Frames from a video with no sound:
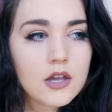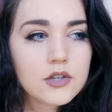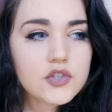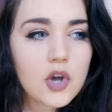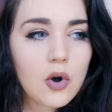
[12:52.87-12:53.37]

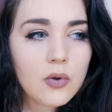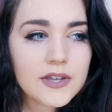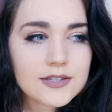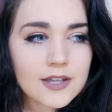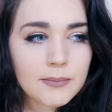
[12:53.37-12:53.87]
So
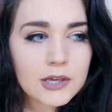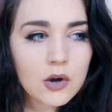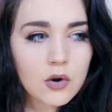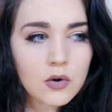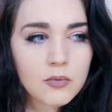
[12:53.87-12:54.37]
they sent me
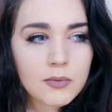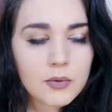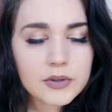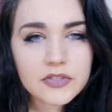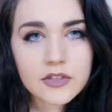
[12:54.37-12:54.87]
home
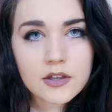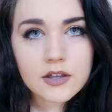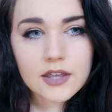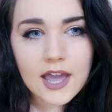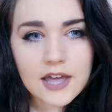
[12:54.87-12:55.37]
with
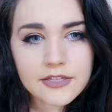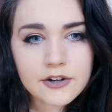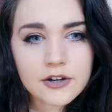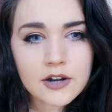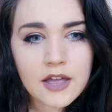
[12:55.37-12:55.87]
the
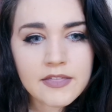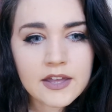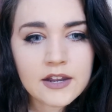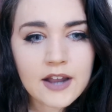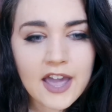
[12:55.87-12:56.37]
catheter, and
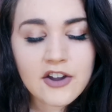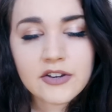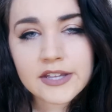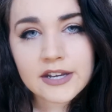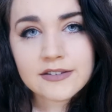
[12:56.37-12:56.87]
then I
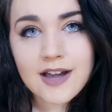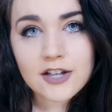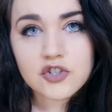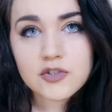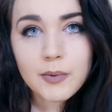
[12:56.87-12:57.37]
couldn't get a
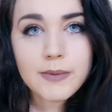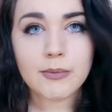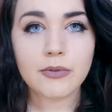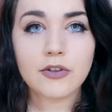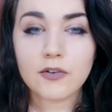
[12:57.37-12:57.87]
doctor's
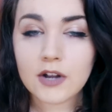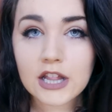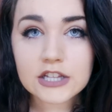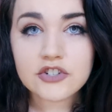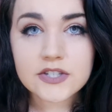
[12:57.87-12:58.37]
appointment with a
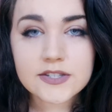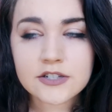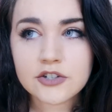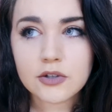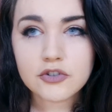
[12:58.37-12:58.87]
urologist
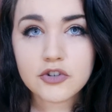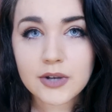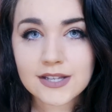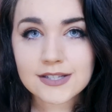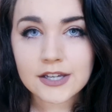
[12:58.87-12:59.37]
until 2
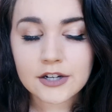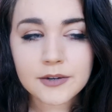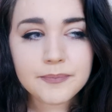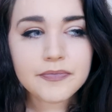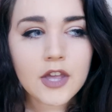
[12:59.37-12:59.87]
days
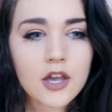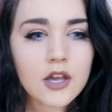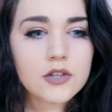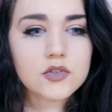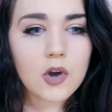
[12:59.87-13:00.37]
later.
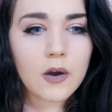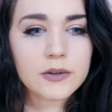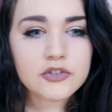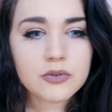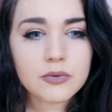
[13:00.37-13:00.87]
So I
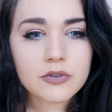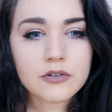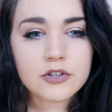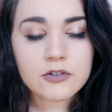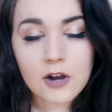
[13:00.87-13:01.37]
went to the
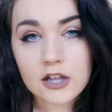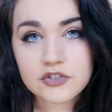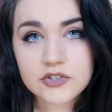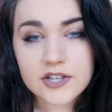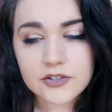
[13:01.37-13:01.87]

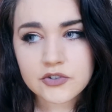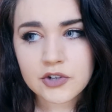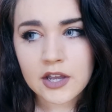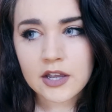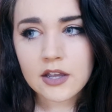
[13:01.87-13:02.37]
urologist
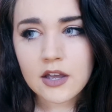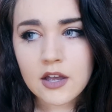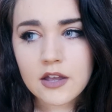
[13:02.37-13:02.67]
yesterday.